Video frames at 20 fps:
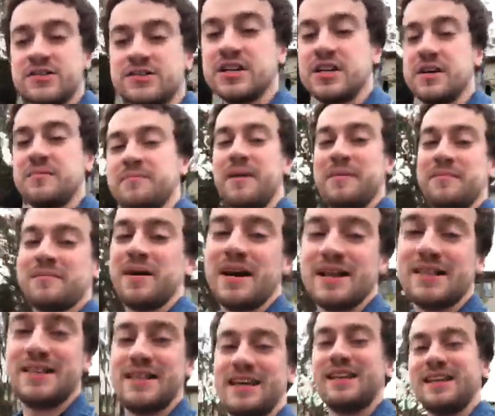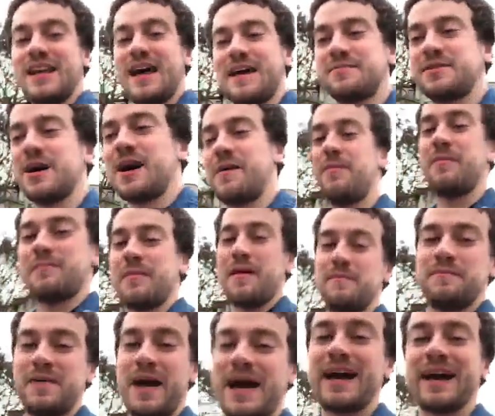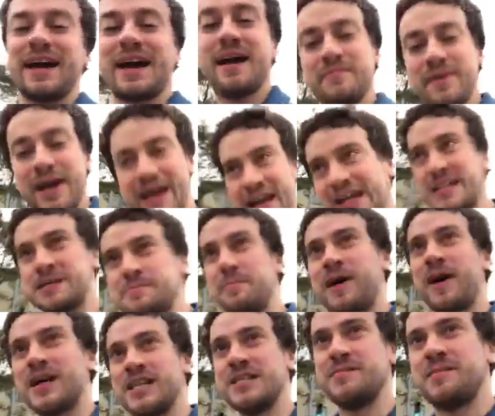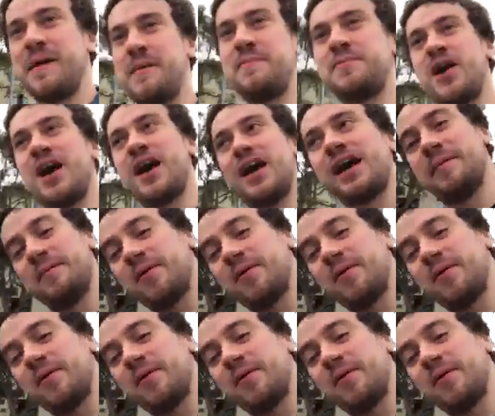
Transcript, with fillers: Drinking my mate, laptop on my back, got my AirPods in my pocket.